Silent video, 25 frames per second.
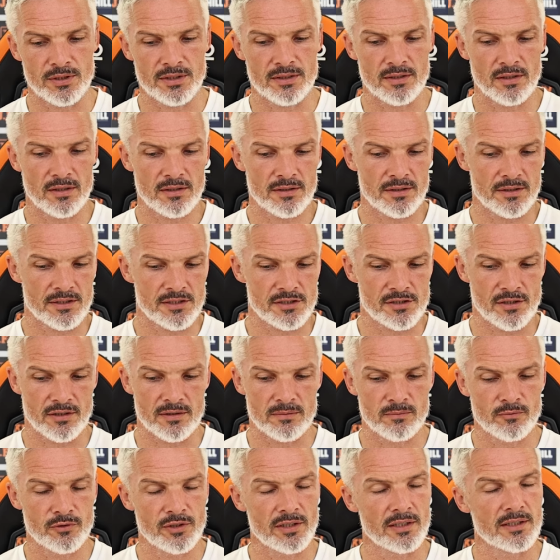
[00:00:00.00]
Tony Docherty's got
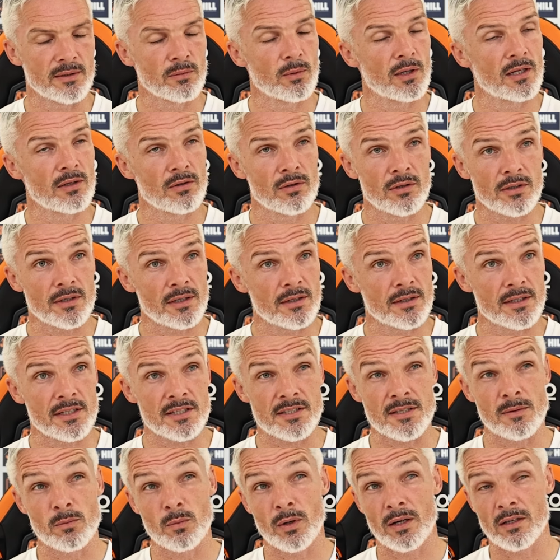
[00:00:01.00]
them really well
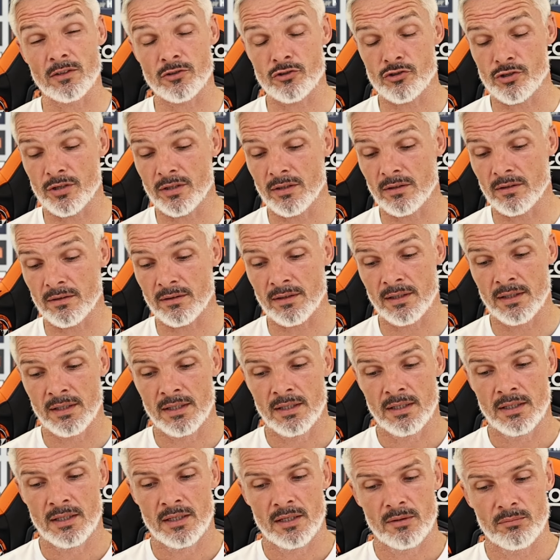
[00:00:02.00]
organised and well drilled,
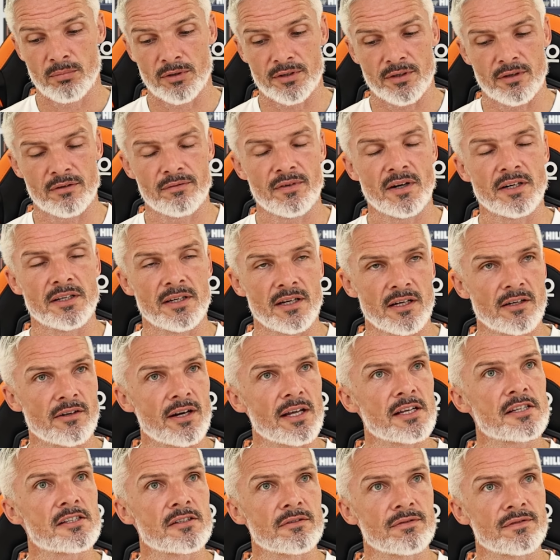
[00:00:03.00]
but they're a very
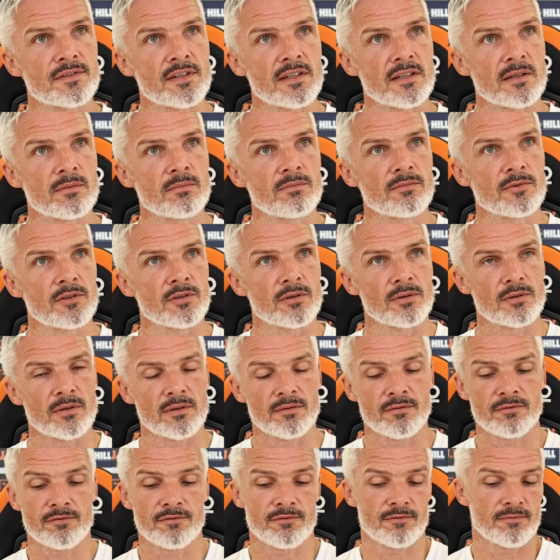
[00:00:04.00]
aggressive team. You know,
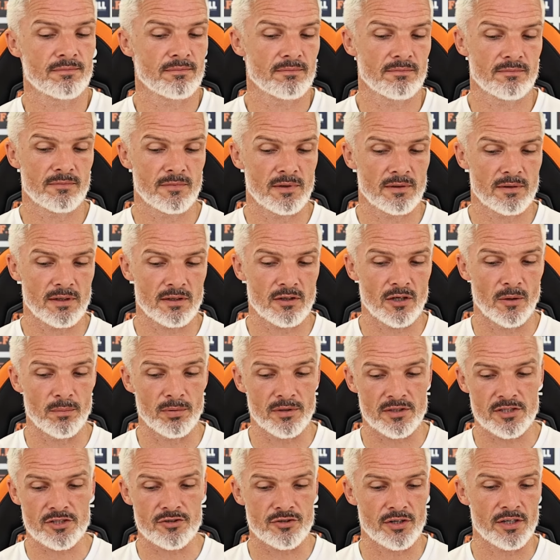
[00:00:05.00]
they've the
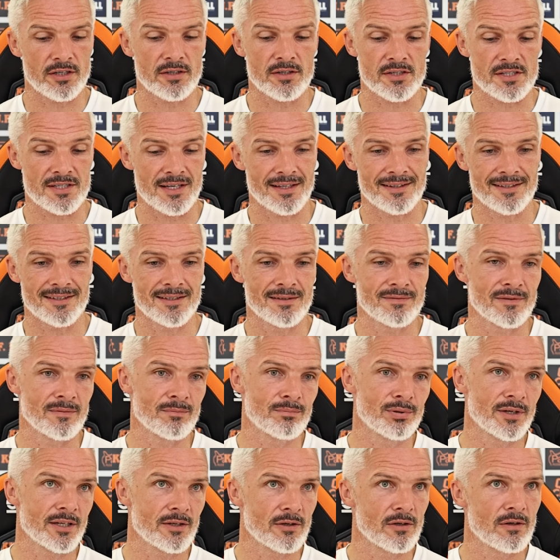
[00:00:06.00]
couple of strikers that they even
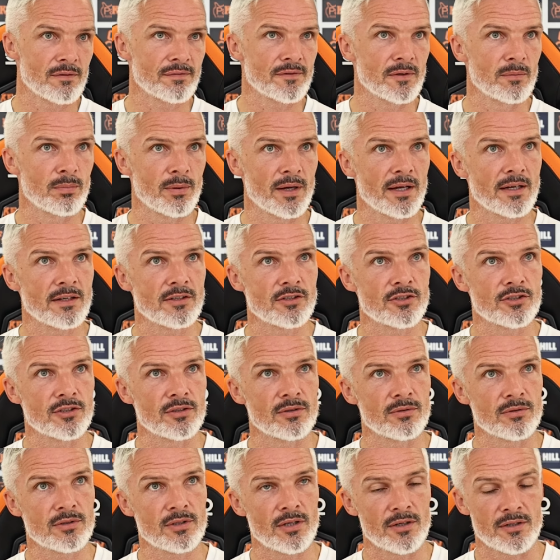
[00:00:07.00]
bring off the bench, you
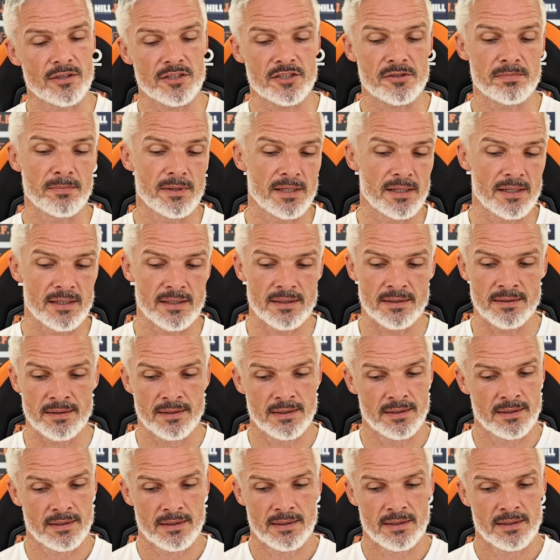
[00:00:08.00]
know, Curtis May, and
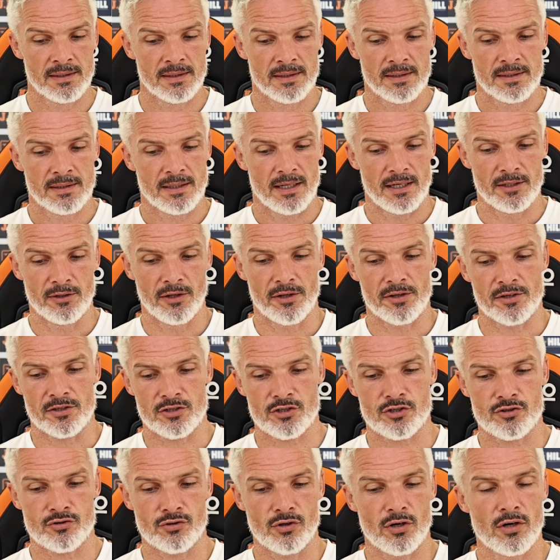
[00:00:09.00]
another
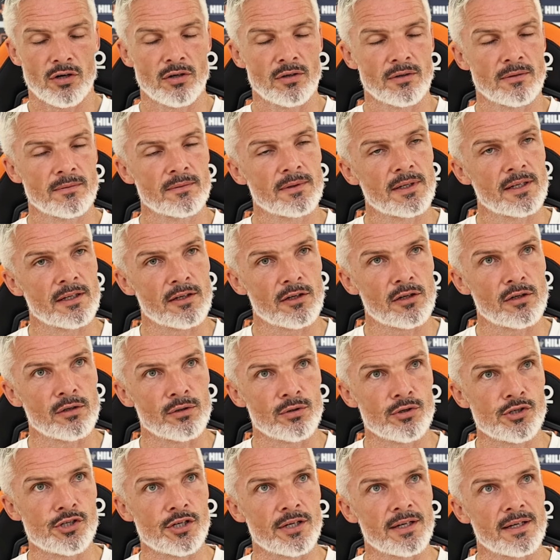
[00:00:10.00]
strong
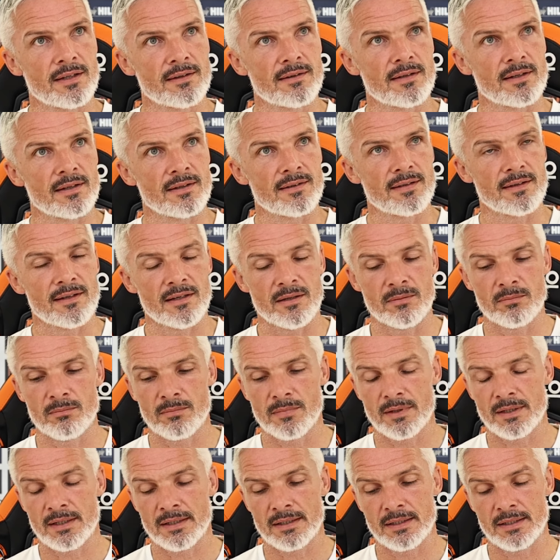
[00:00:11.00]
inclusion into the
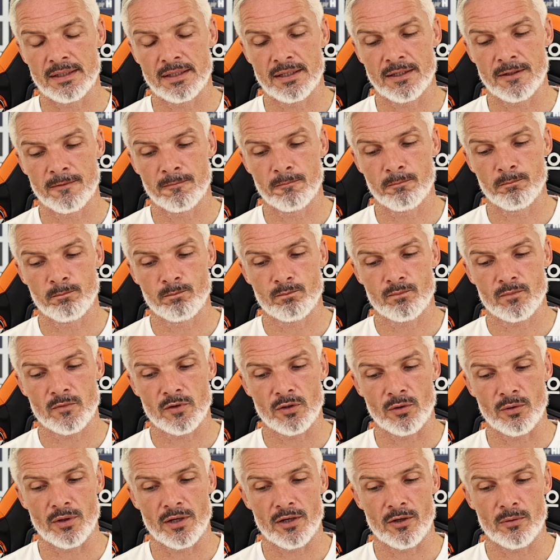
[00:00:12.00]
team, and
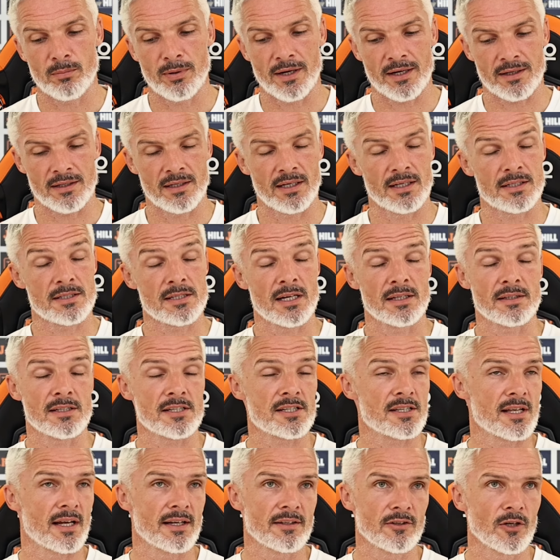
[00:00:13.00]
you know, our back lads had to
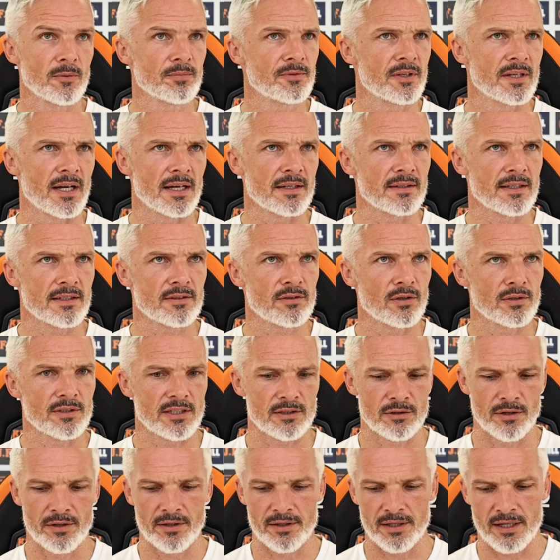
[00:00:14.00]
stand up to that, and I thought
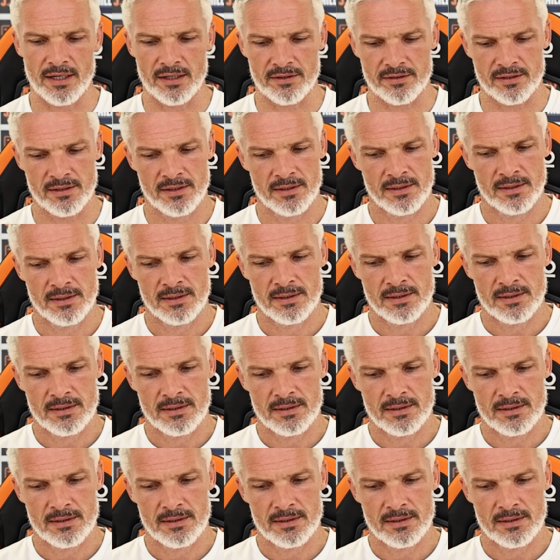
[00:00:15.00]
they'd done that